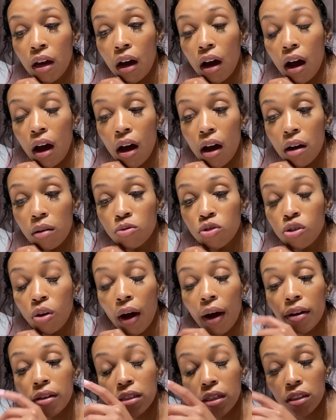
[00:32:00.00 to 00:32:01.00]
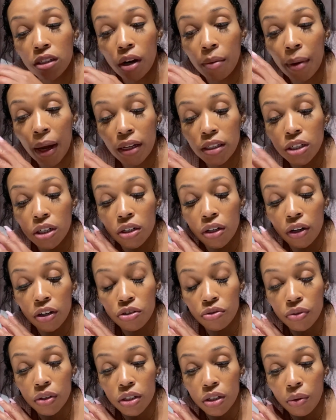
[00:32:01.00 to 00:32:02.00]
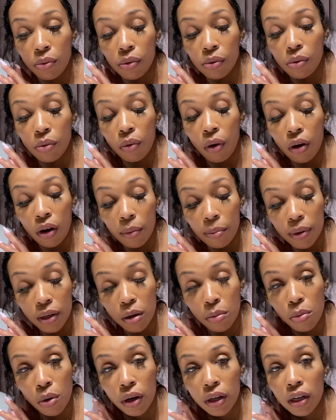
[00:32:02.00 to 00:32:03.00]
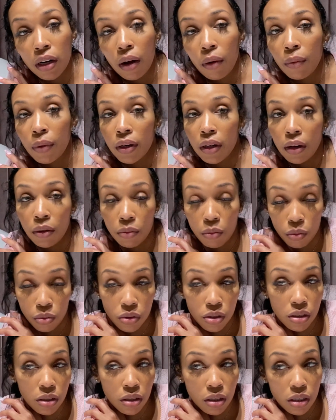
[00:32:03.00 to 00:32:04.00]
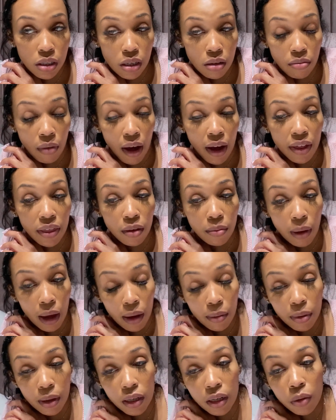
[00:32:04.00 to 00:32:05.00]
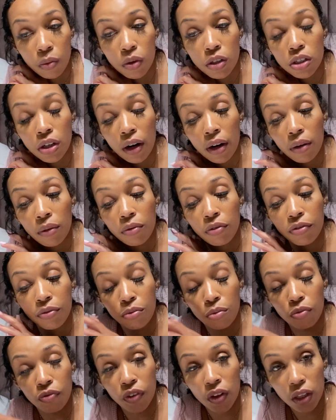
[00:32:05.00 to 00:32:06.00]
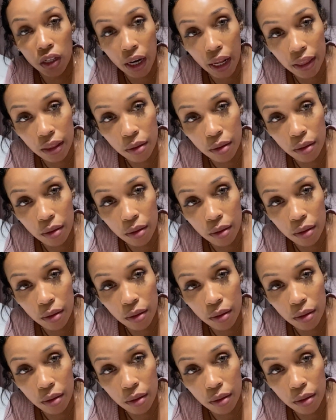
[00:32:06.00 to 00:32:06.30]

So I sent her back to the nursery. So when we woke up in the morning, I went in to see my other baby. And then we started filling out the